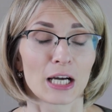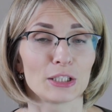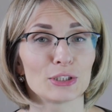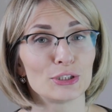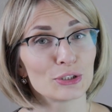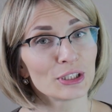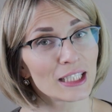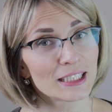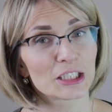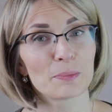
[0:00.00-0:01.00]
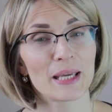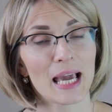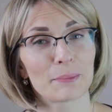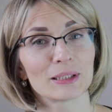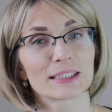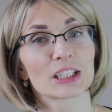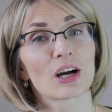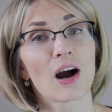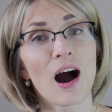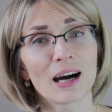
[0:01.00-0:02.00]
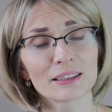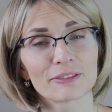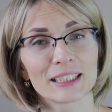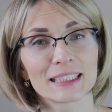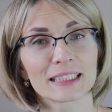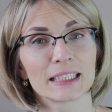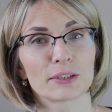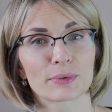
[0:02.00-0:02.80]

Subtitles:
You do need to be able to confidently